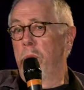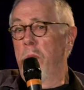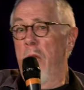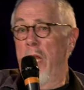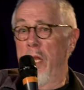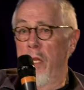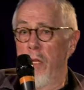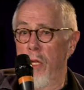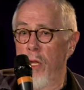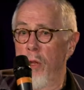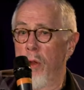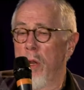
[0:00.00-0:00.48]

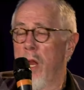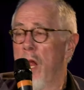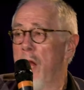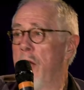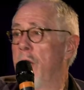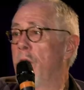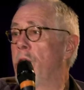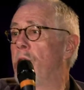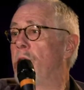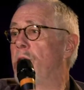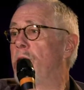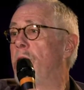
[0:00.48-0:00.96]
in the
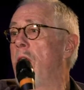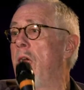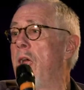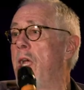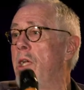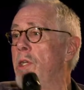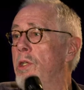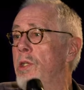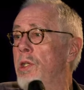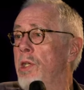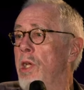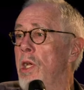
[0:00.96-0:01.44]
United
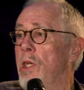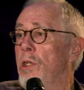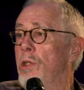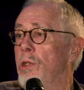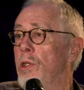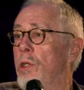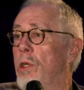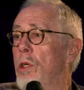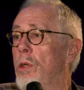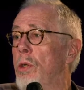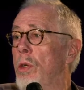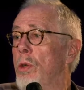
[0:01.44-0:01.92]
States,
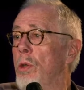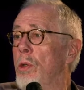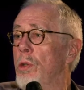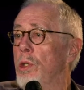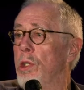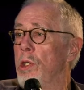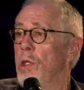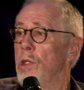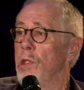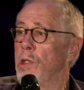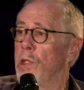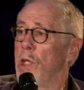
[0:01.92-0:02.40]

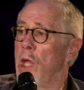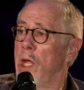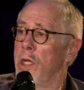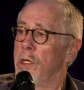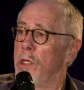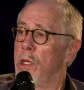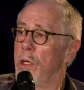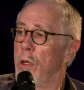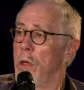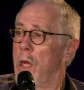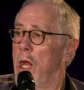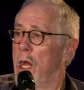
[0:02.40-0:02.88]
institutions
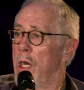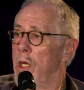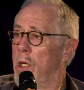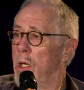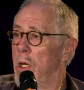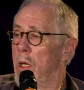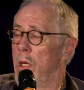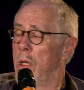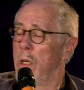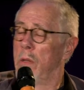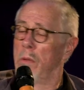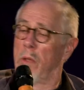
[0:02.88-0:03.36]
like the
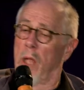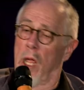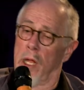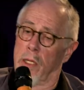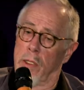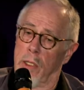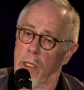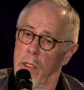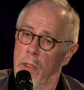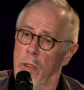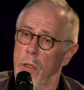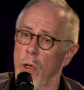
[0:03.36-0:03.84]

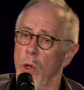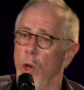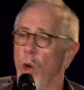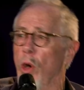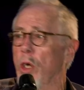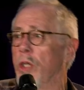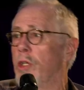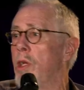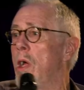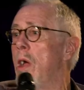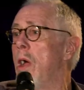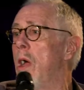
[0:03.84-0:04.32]
New
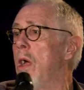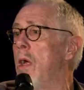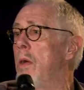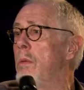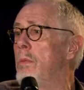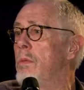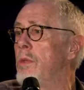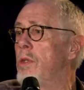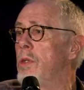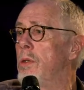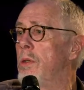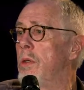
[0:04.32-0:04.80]
York
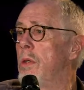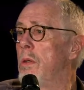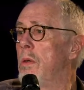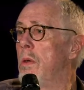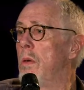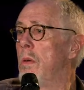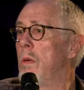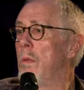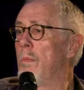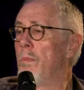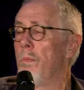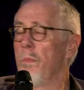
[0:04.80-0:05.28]
Times,
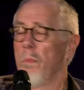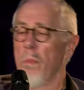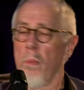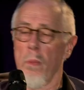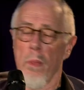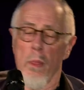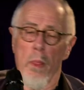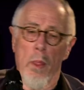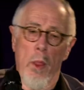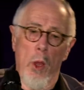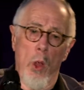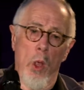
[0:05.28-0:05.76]

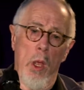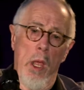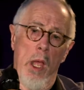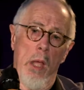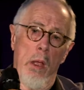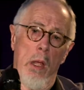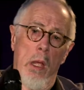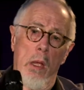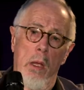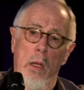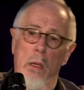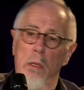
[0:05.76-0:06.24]

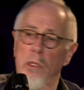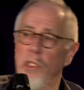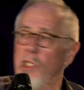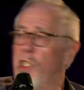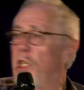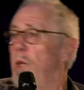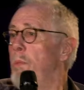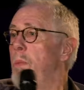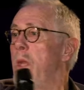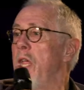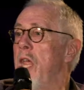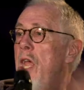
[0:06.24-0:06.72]

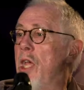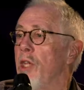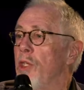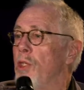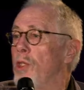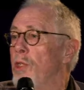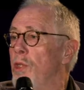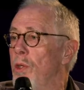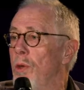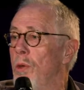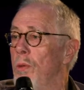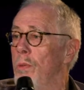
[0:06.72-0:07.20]

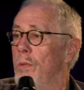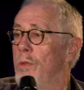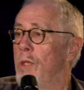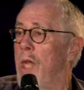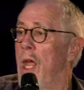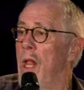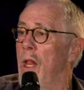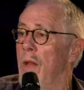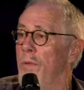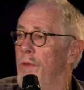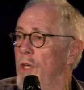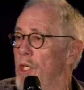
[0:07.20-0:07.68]
CBS
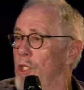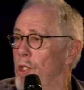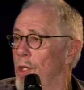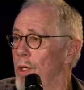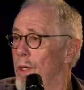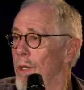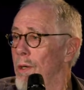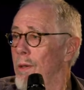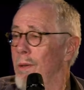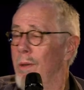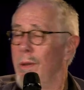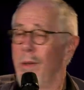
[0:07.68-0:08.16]

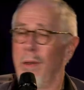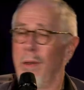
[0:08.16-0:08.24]
television,